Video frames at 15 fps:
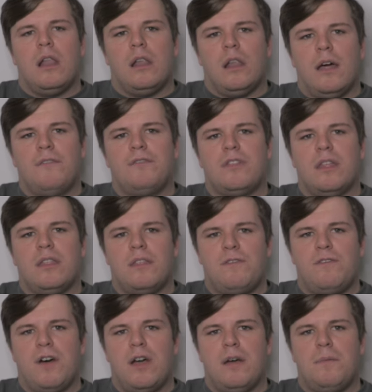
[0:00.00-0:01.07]
loved the
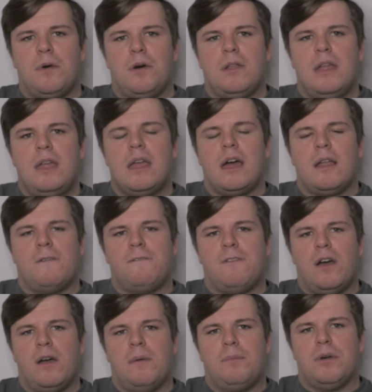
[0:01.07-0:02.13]
Firebird. He had a
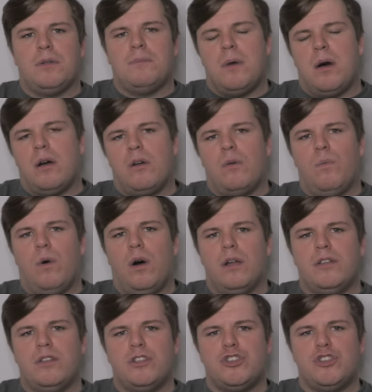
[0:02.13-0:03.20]
Firebird Mark
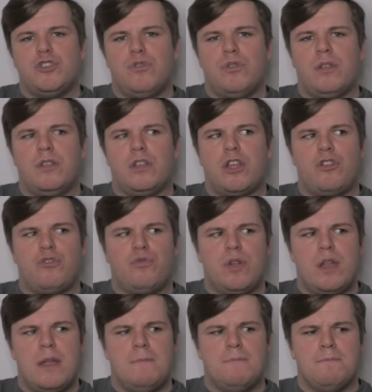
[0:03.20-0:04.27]
one during
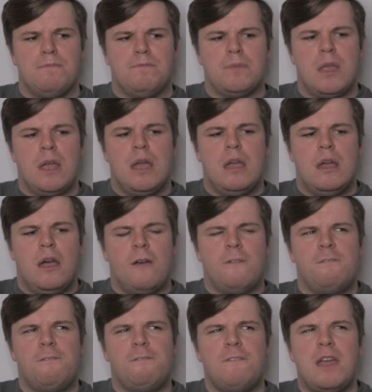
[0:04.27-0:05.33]
Cream. I
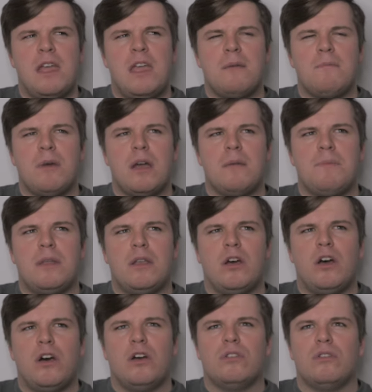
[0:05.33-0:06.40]
think it might have been
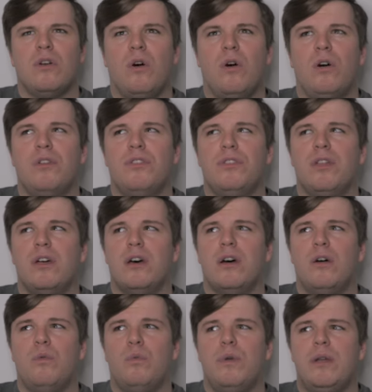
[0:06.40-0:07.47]
heard on
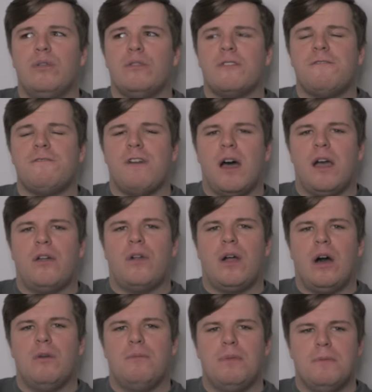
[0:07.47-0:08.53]
the Wheels of Fire
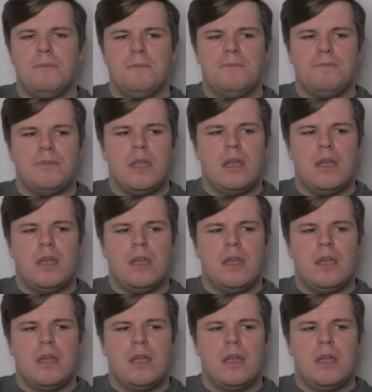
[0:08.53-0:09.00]
album,